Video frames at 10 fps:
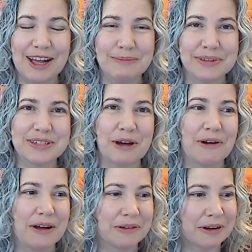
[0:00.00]
So
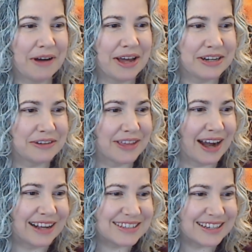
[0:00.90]
I'll go ahead and do that.
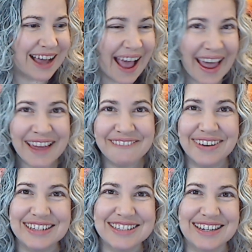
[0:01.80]
I see, hey
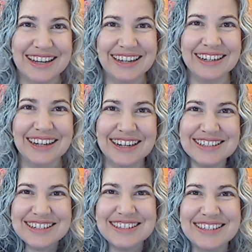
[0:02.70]
Vincent,
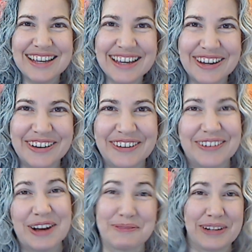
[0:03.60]
nice to see
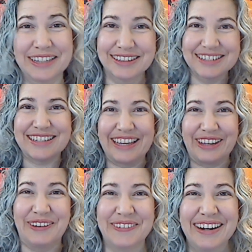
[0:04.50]
you. See
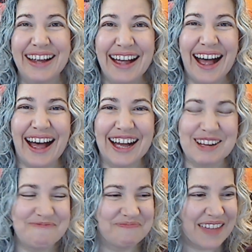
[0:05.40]
you.
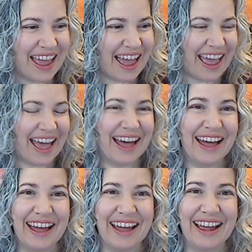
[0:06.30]

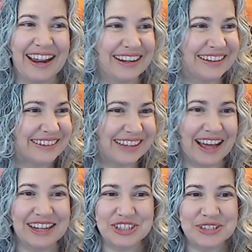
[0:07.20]

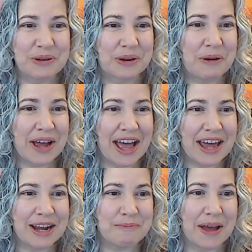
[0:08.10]
Yeah, just so go
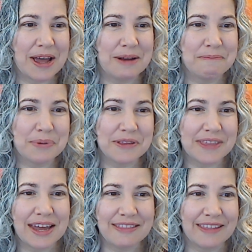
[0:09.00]
ahead and put
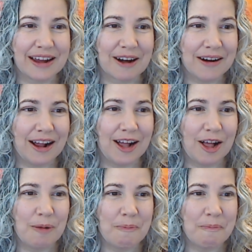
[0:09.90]
that in there.
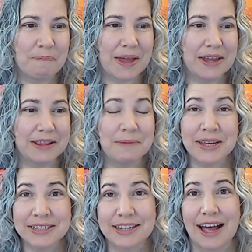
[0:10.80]
And in the
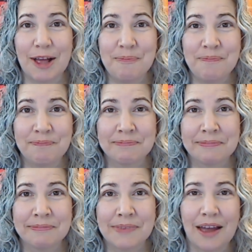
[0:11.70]
meantime,
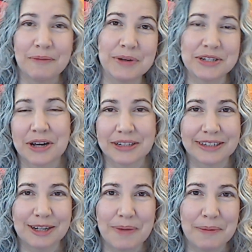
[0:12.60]
I'm going to talk a
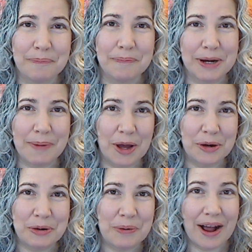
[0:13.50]
little bit about
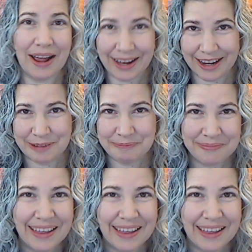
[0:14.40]
who I am.